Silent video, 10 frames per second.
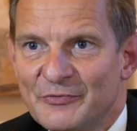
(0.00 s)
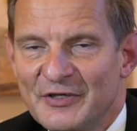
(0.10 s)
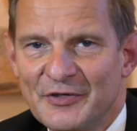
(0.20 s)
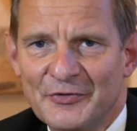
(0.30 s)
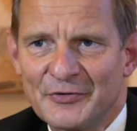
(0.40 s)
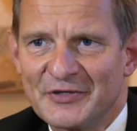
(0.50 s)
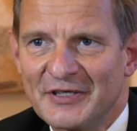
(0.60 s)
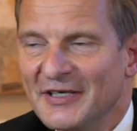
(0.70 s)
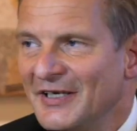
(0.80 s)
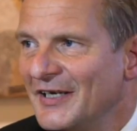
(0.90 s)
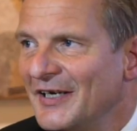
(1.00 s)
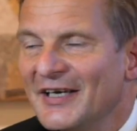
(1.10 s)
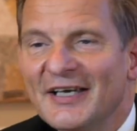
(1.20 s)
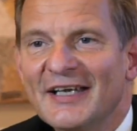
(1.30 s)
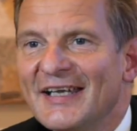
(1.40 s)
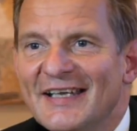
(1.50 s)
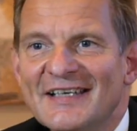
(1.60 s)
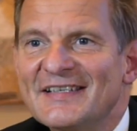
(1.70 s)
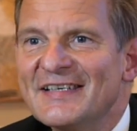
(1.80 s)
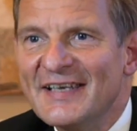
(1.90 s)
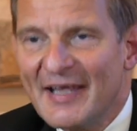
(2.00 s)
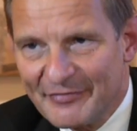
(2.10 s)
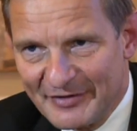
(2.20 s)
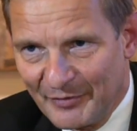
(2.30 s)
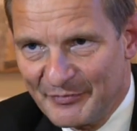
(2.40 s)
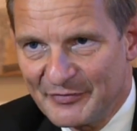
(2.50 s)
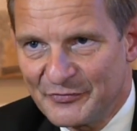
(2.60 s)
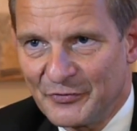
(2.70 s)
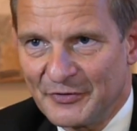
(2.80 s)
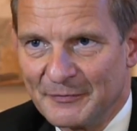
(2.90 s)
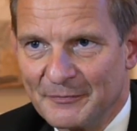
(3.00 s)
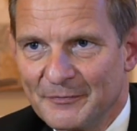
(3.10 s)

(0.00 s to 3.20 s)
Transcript: 2030. It is never done before.